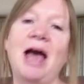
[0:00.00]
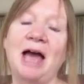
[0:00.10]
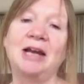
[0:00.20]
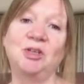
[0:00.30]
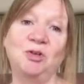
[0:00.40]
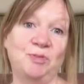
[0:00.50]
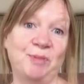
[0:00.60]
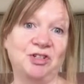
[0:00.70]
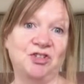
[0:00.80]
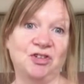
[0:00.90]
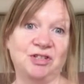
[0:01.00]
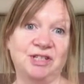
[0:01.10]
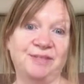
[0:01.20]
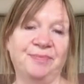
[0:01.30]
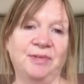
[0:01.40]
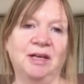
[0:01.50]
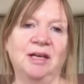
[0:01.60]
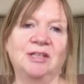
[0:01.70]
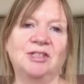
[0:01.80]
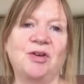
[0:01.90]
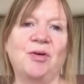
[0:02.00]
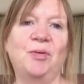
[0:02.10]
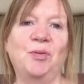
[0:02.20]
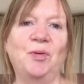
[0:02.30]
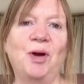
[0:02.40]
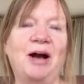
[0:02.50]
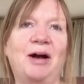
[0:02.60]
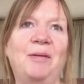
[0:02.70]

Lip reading: and a huge amount of trust. So